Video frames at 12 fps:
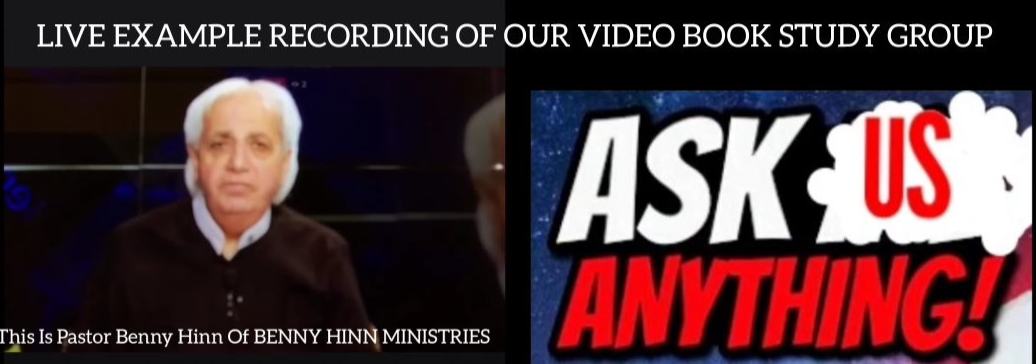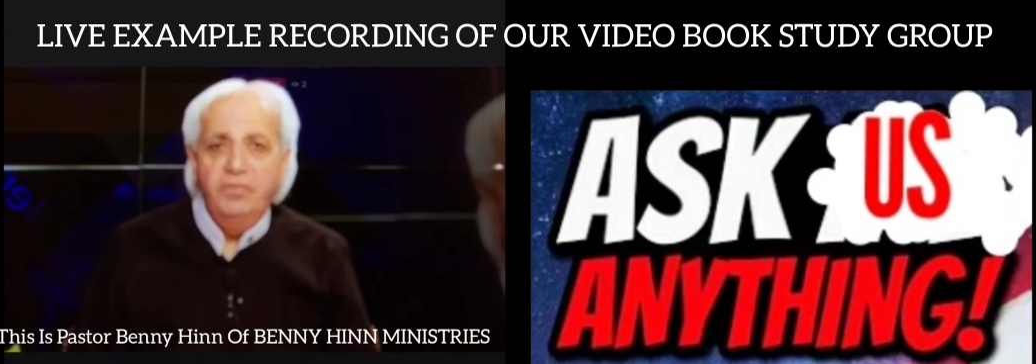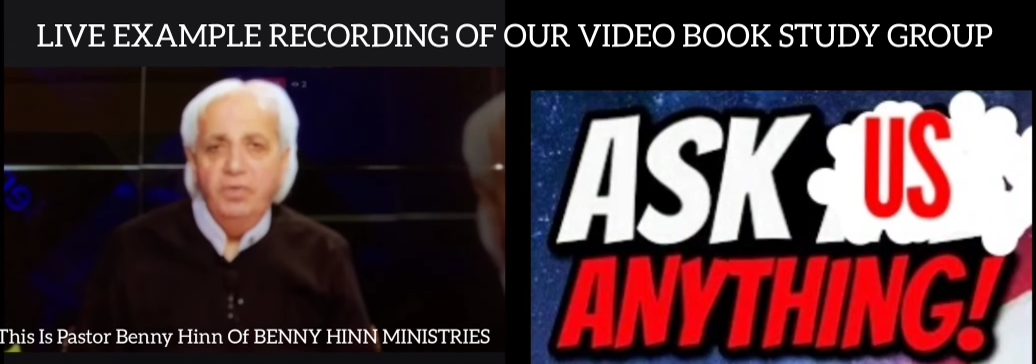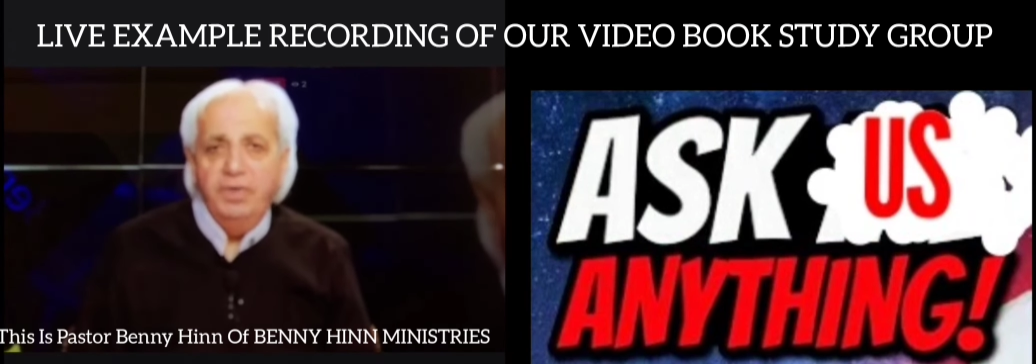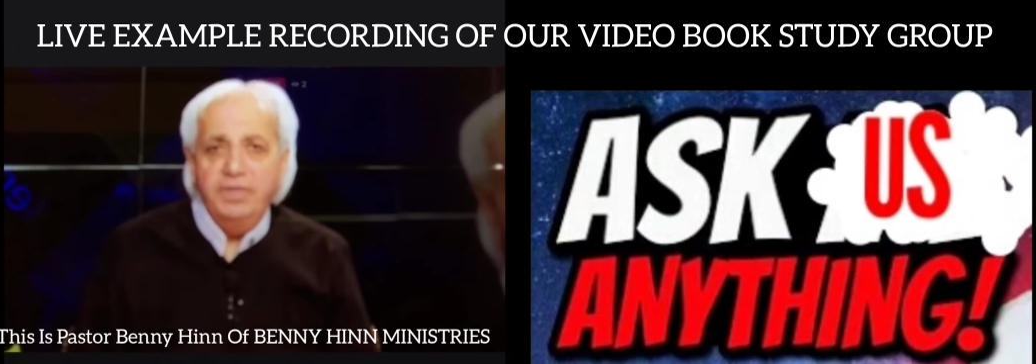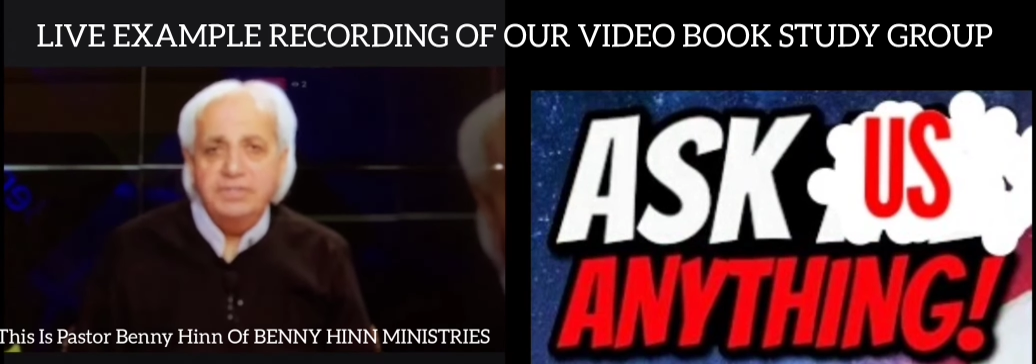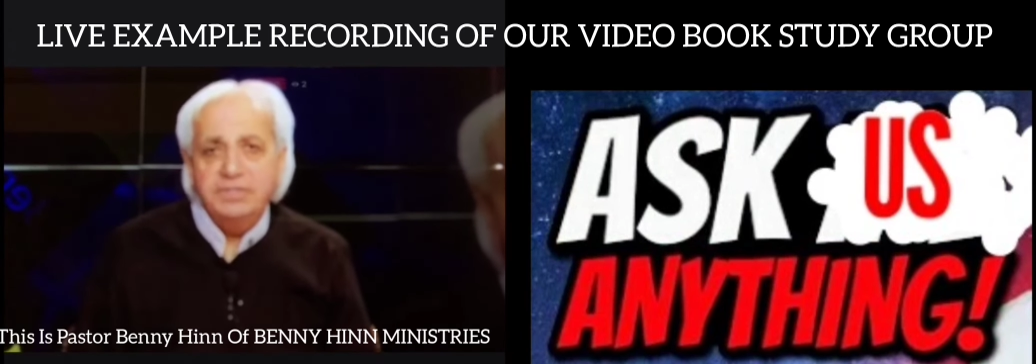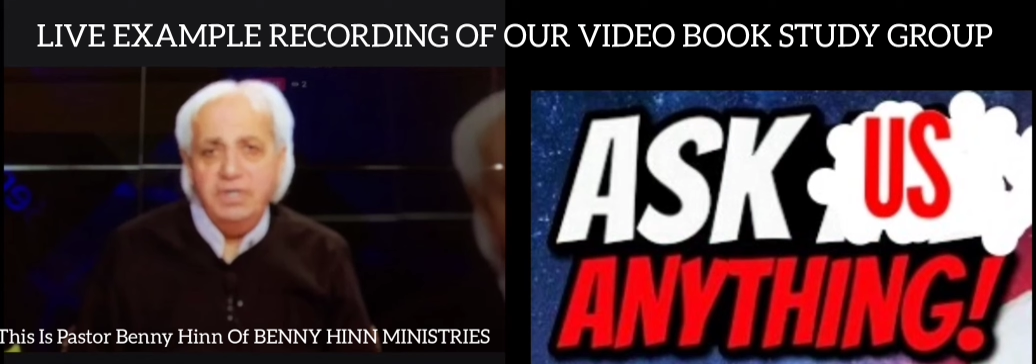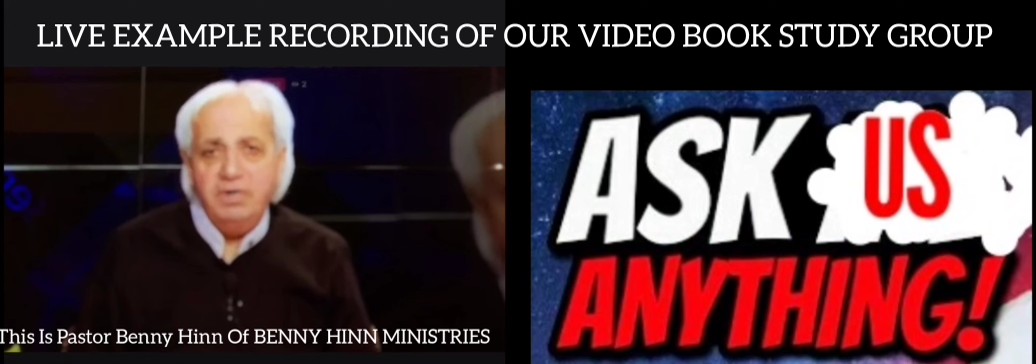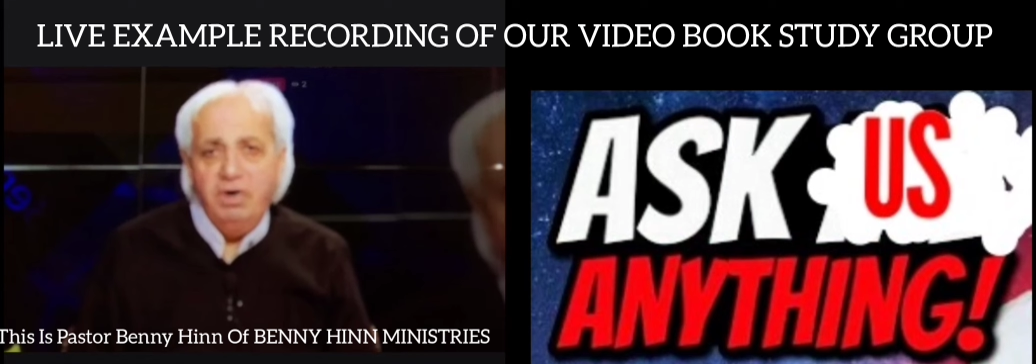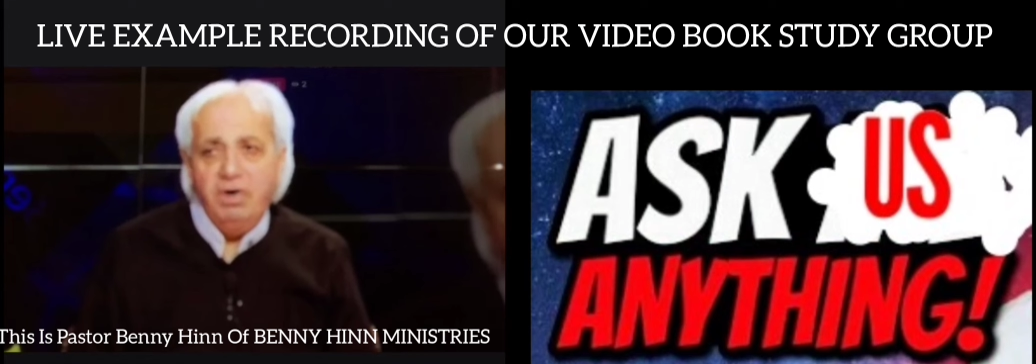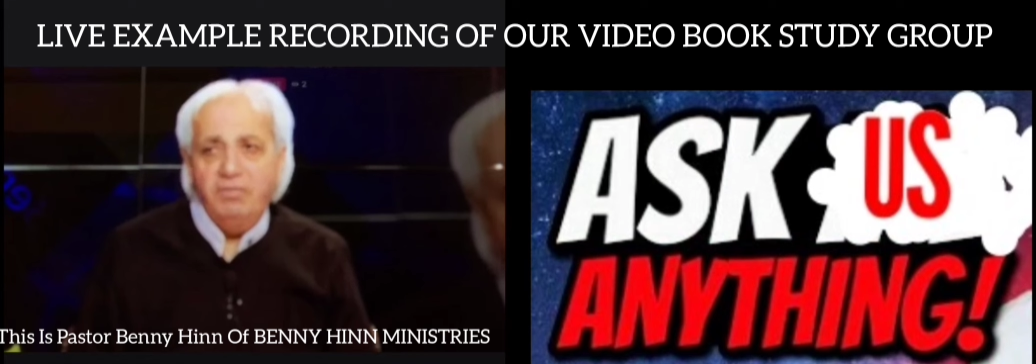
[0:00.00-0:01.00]
the fullness
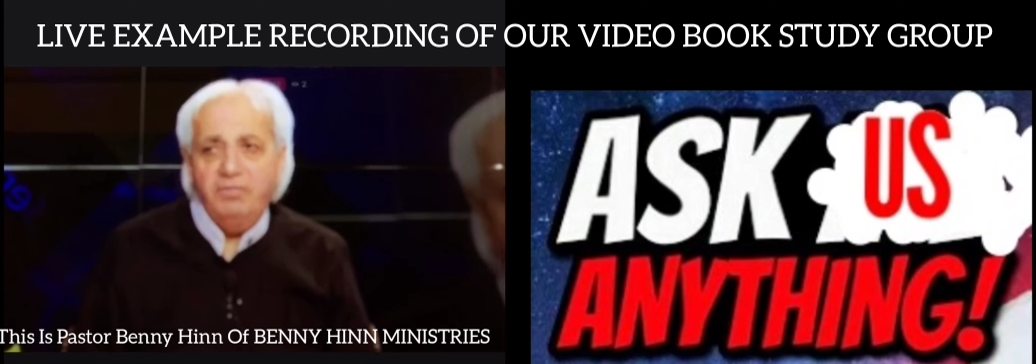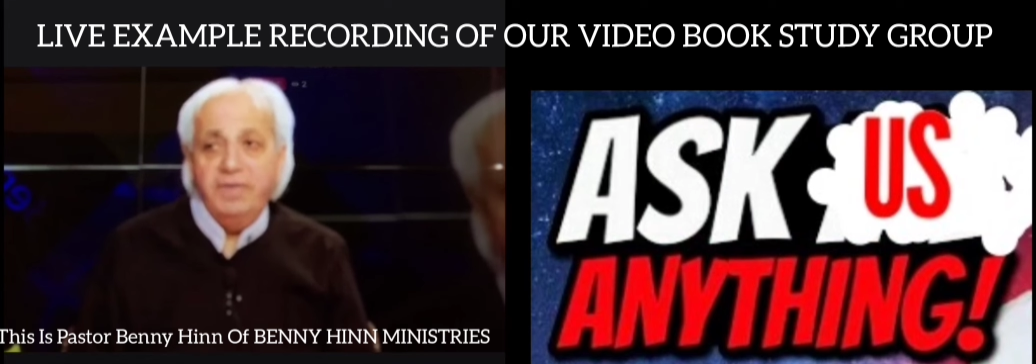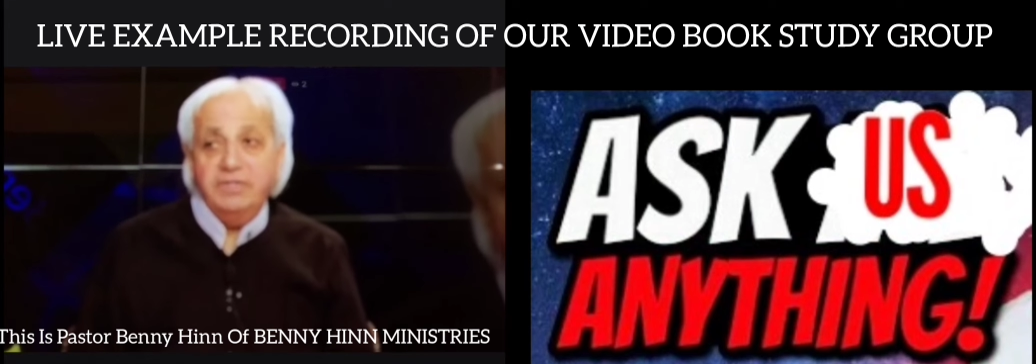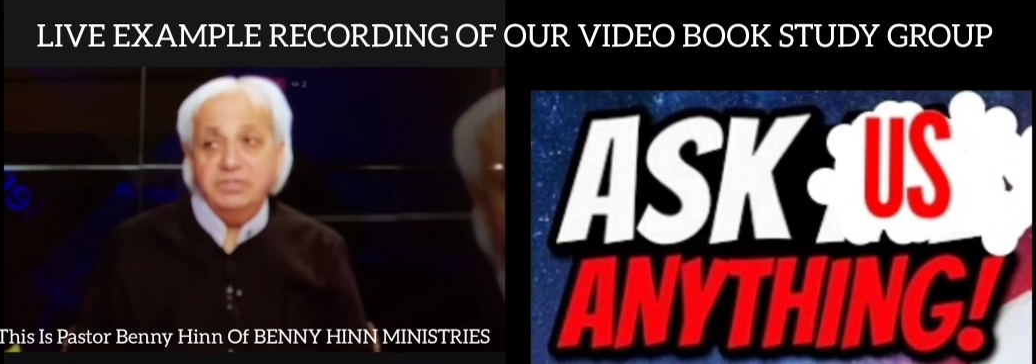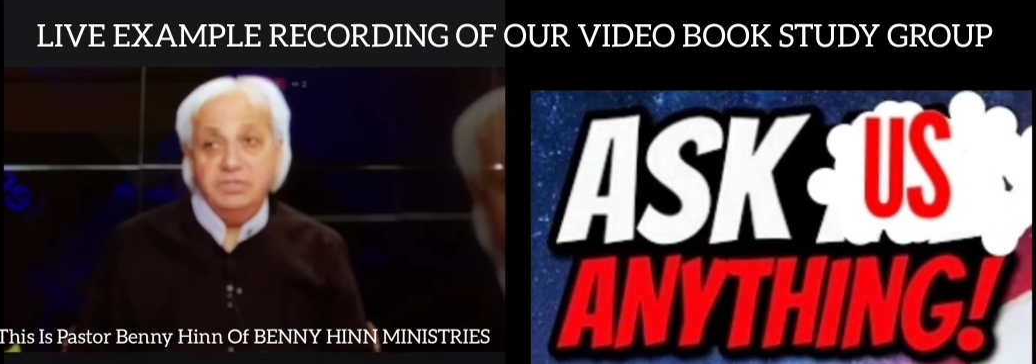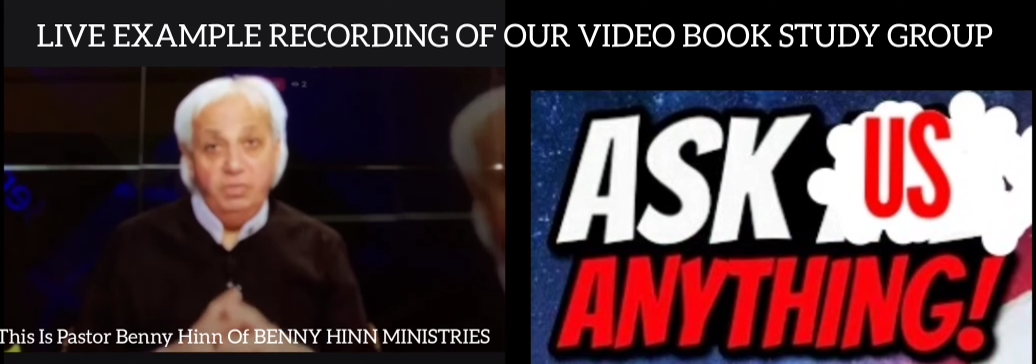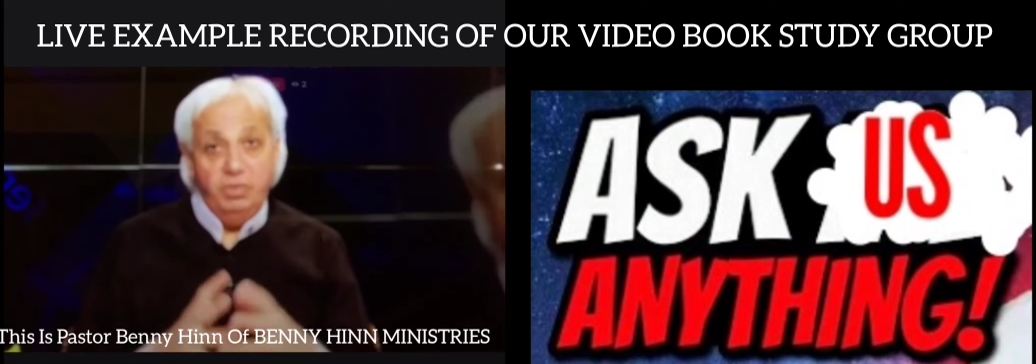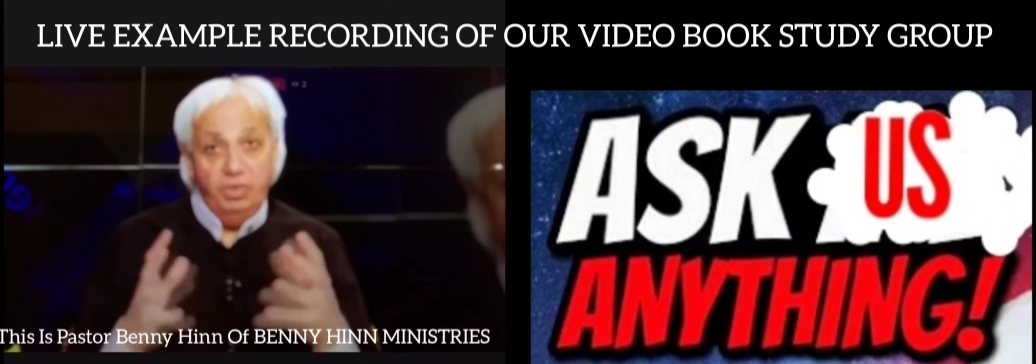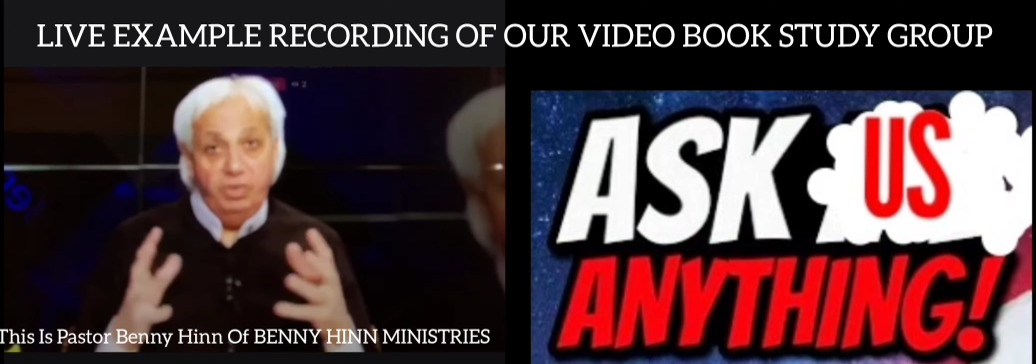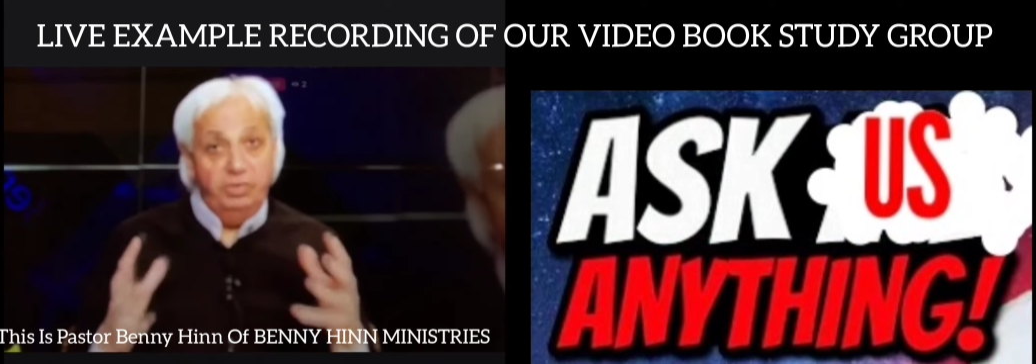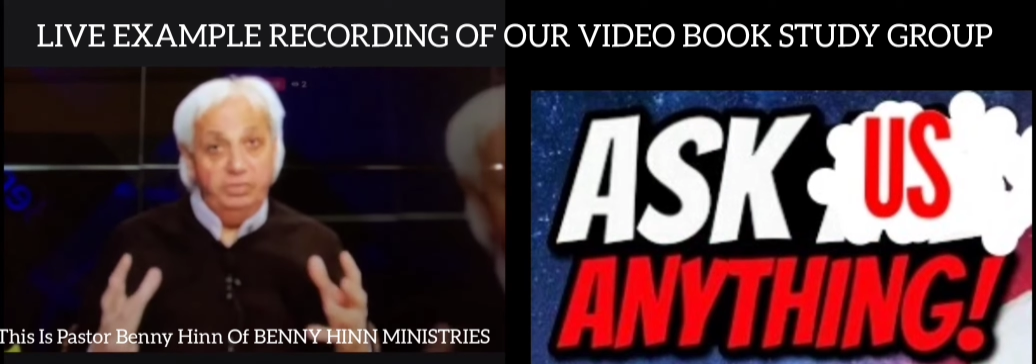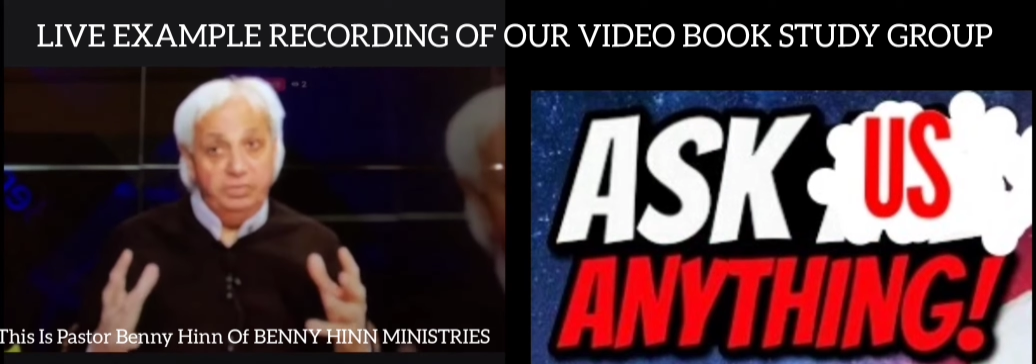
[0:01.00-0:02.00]
thereof. That's the
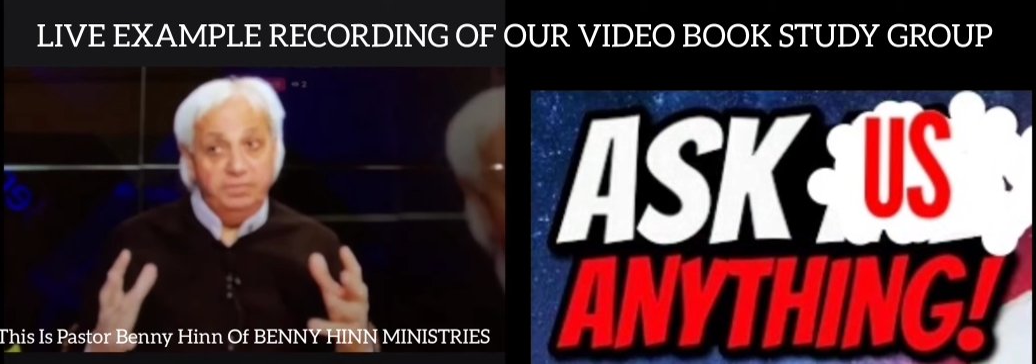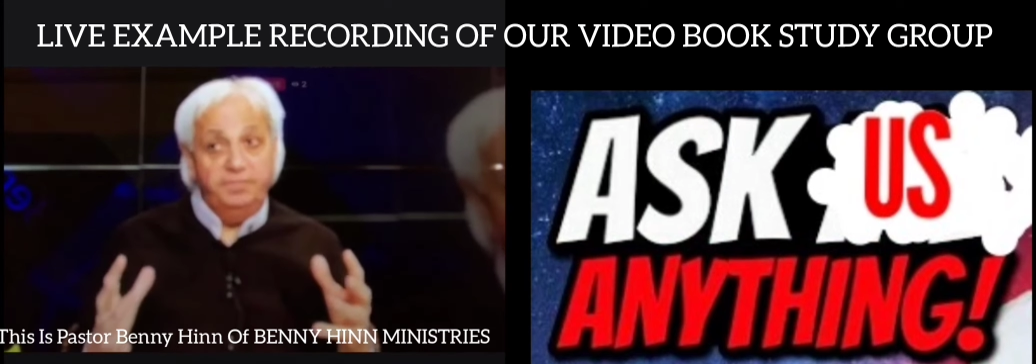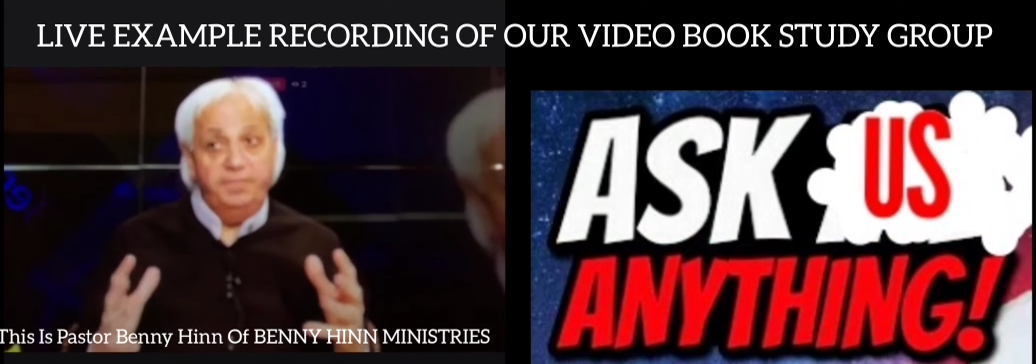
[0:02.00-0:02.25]
world.